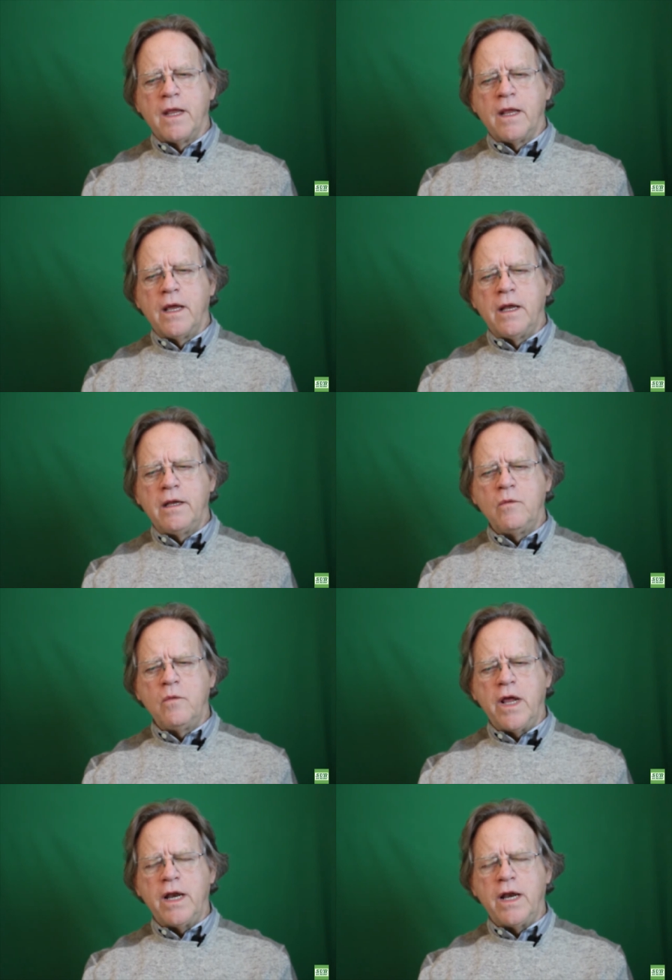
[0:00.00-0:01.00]
And then
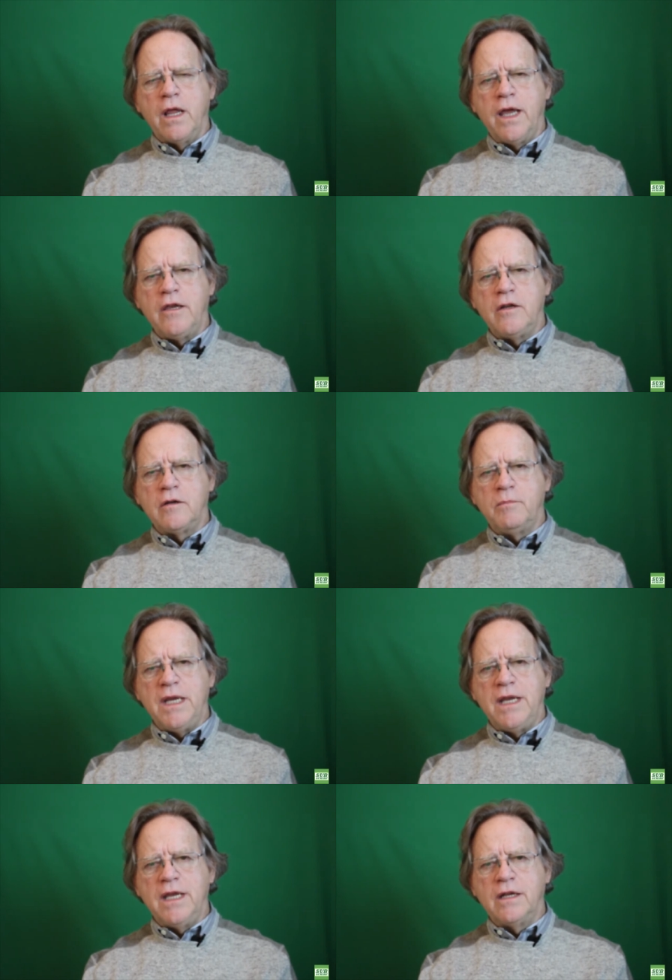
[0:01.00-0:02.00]
what I'd like you to
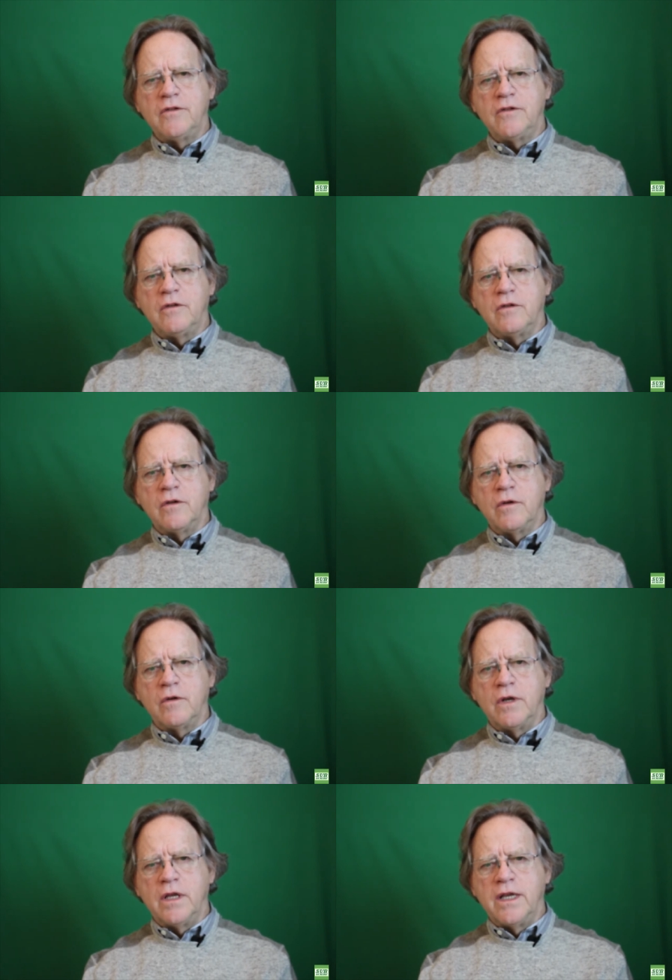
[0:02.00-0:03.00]
begin to do
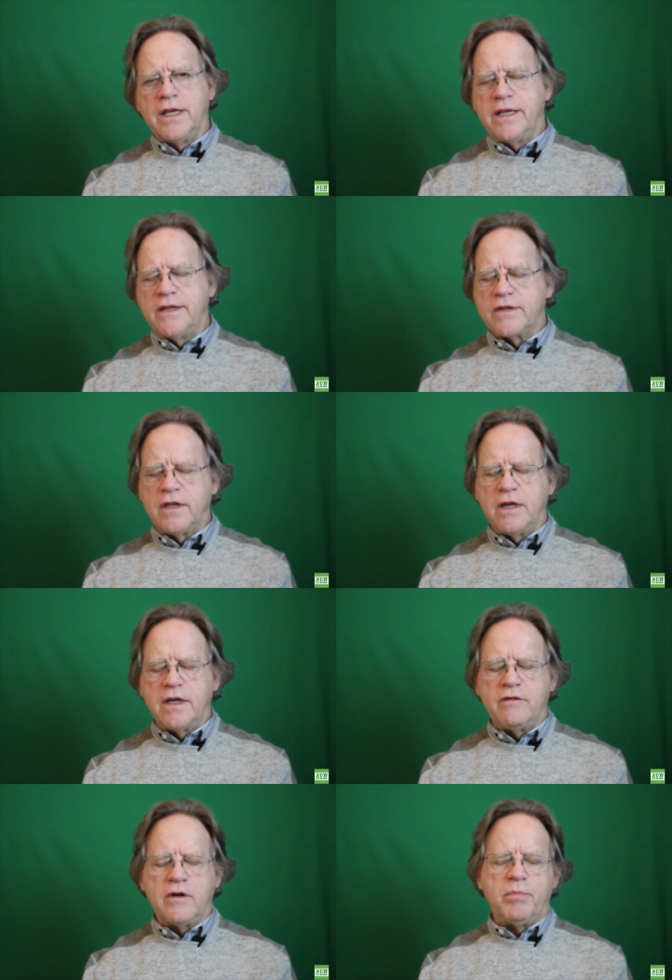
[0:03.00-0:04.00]
is think
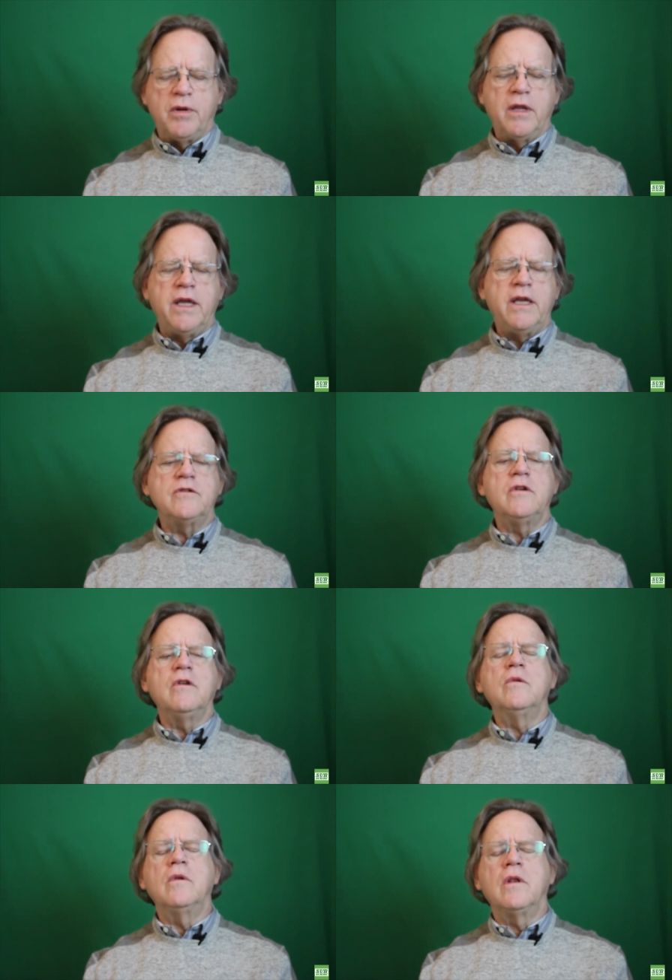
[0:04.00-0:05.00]
of a place
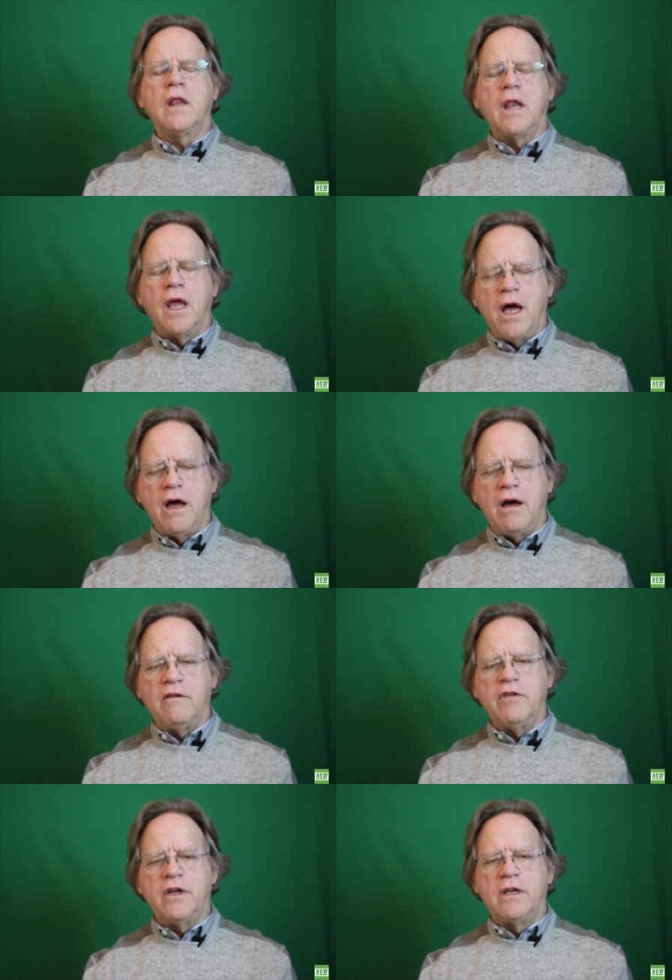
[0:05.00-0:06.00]
you love,
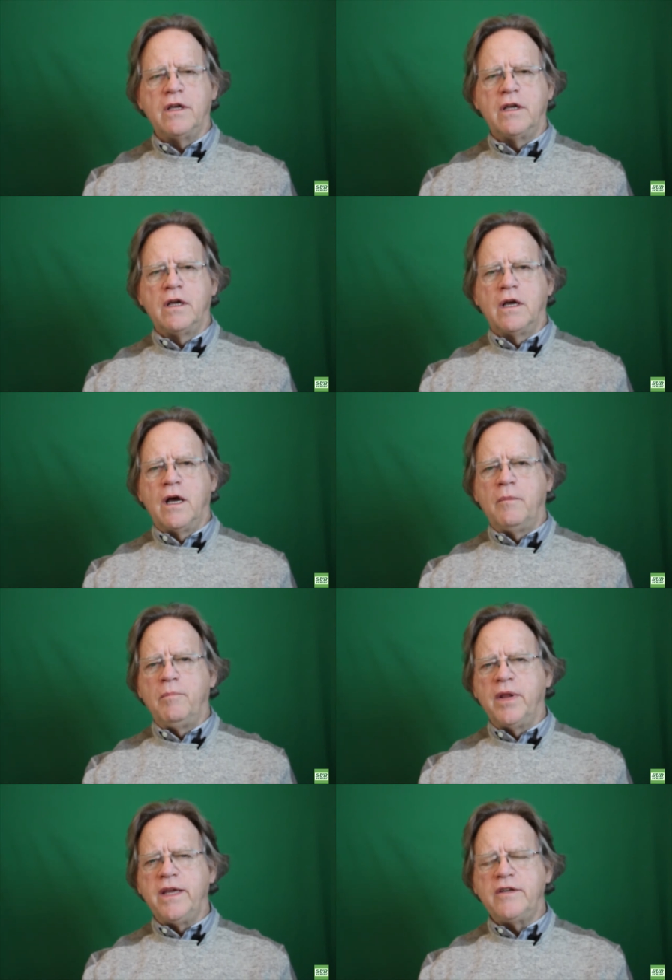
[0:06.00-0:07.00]
a
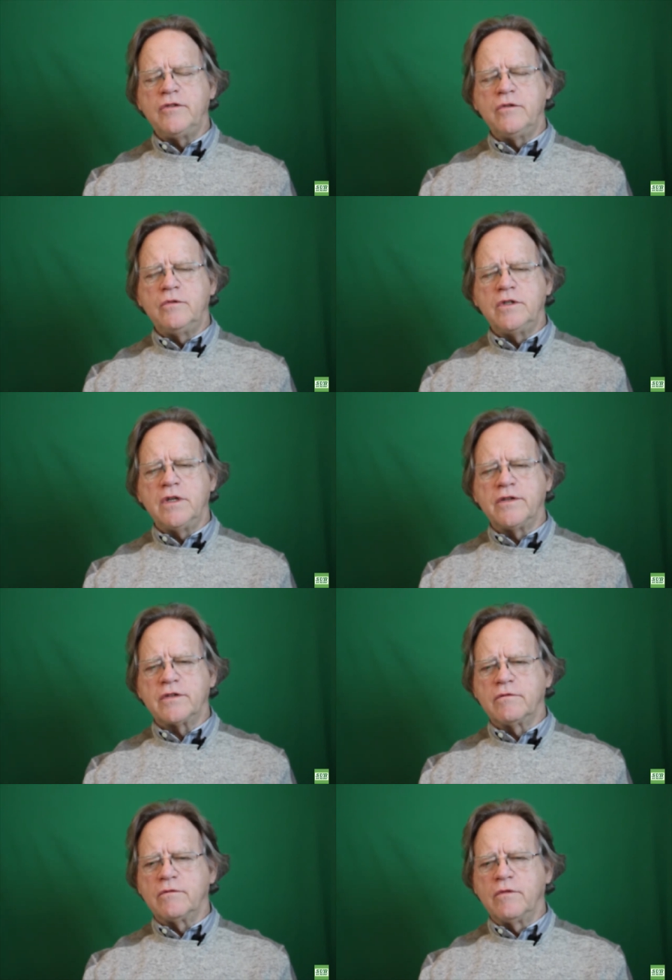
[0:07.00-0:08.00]
place you
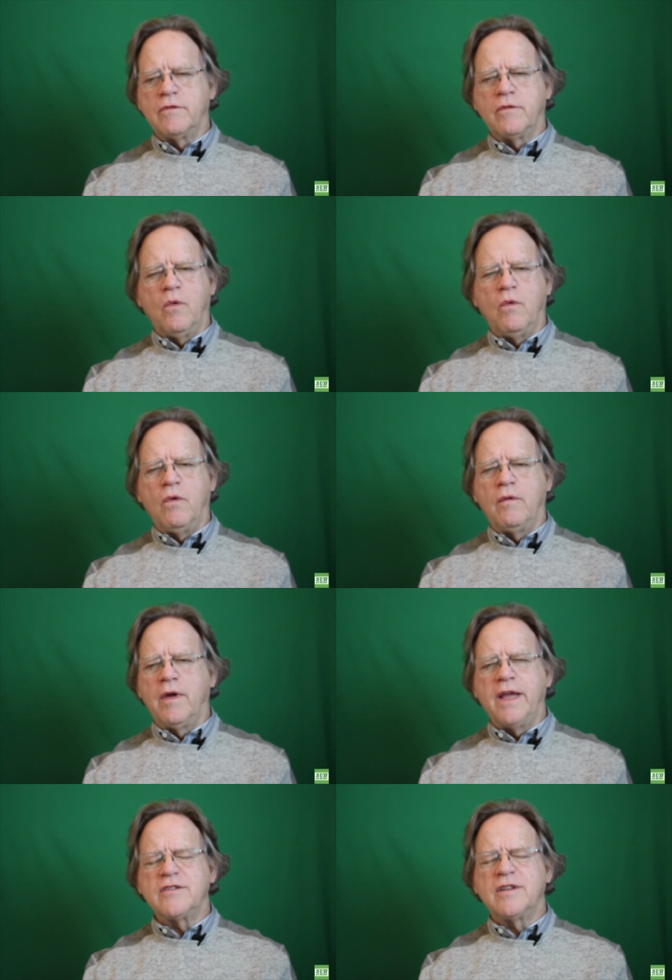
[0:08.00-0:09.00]
just,
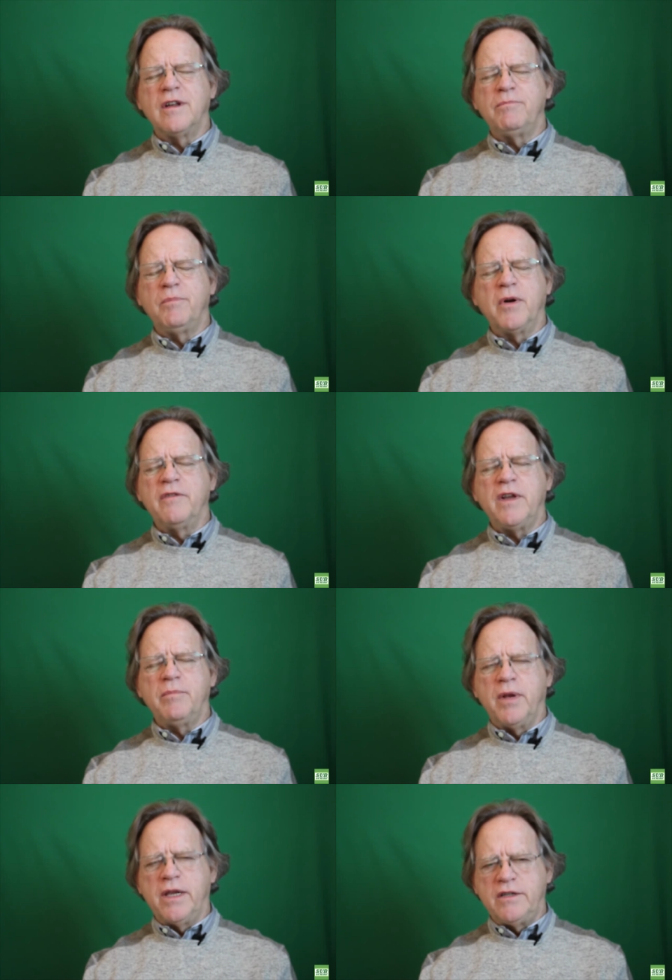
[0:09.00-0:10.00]
it's the perfect
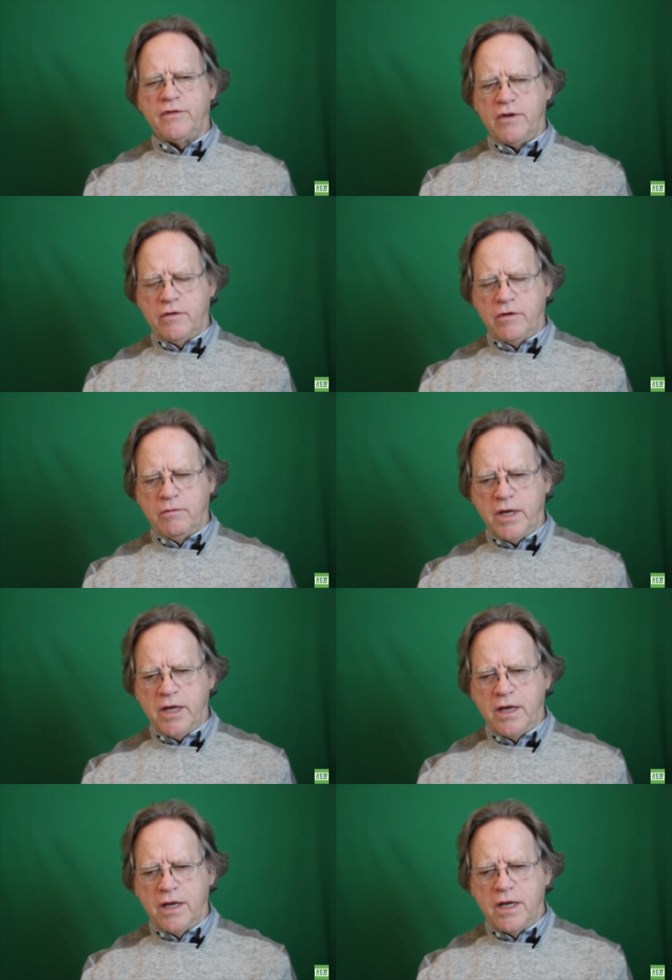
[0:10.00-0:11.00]
place for you to be,
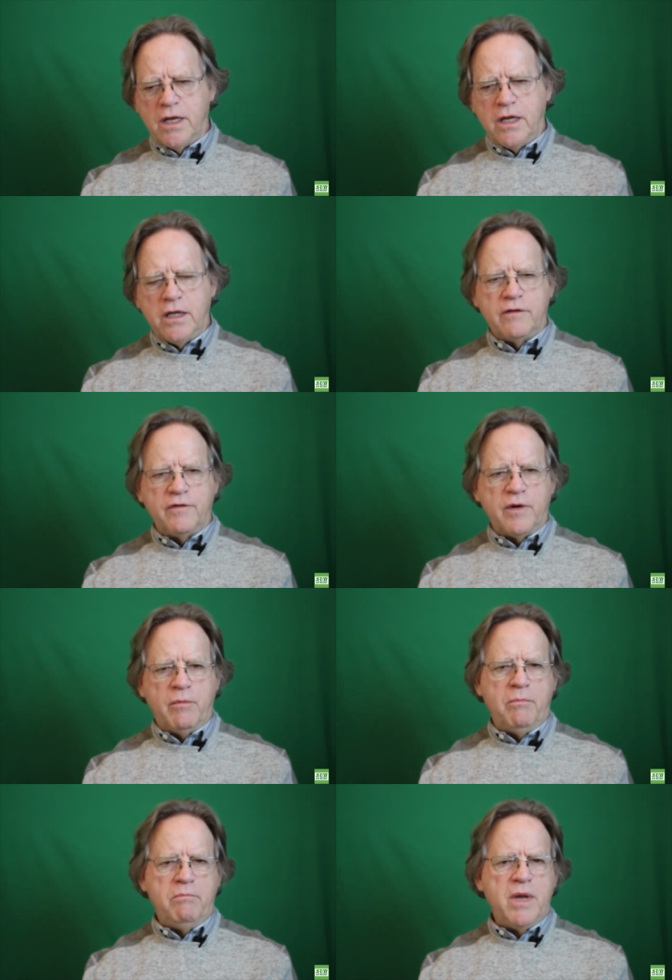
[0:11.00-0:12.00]
either from
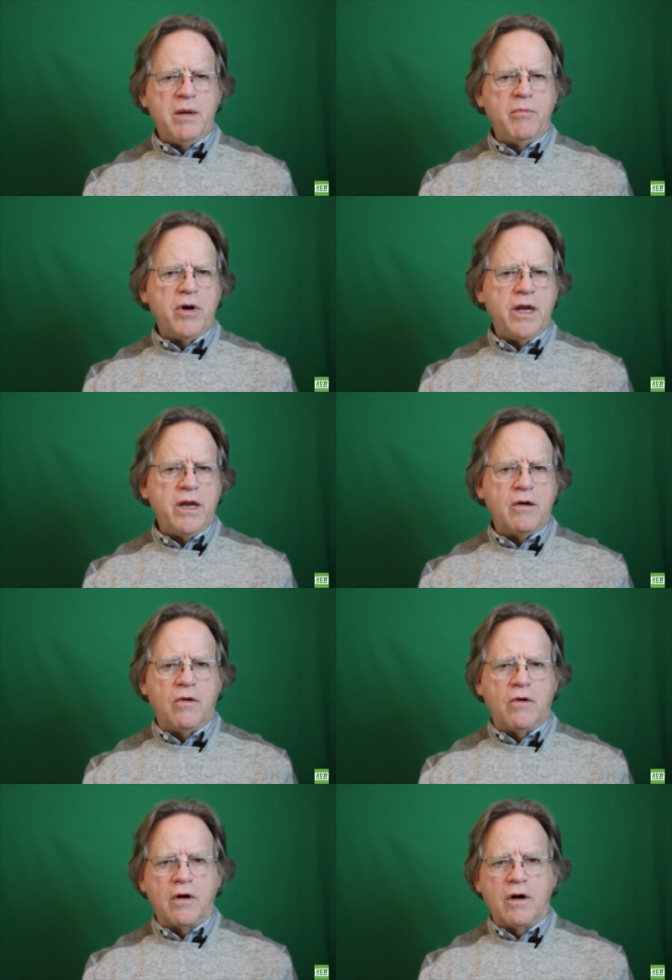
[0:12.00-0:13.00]
a memory
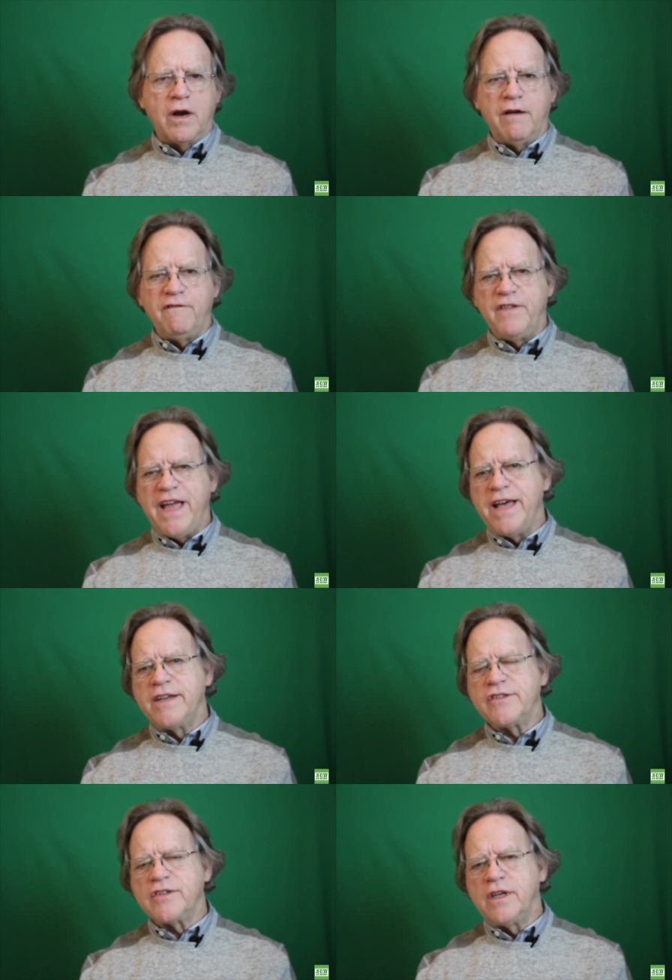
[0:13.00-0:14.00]
or a
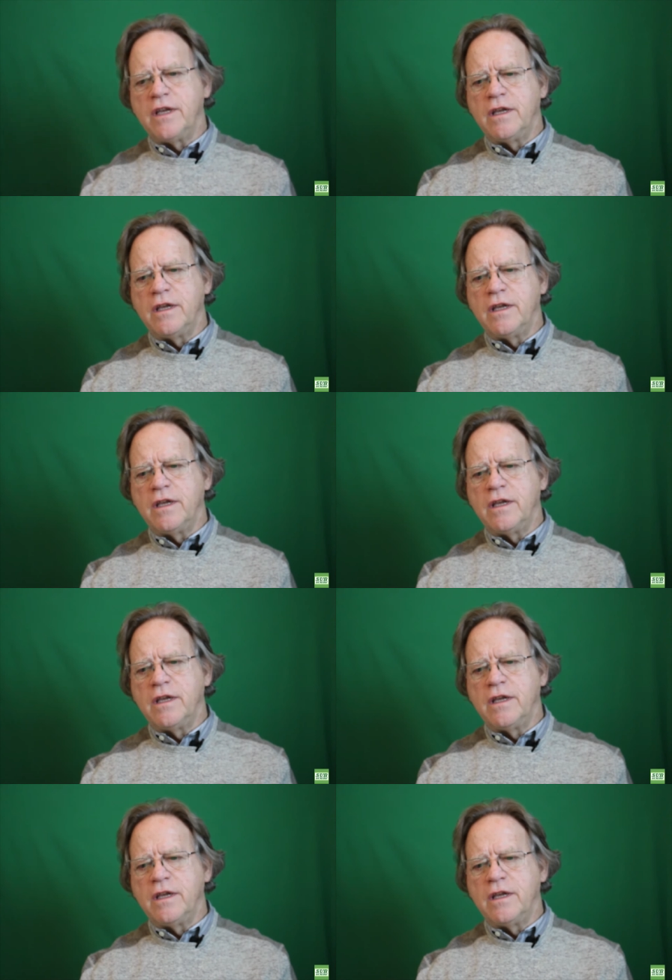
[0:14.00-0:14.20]
fantasy,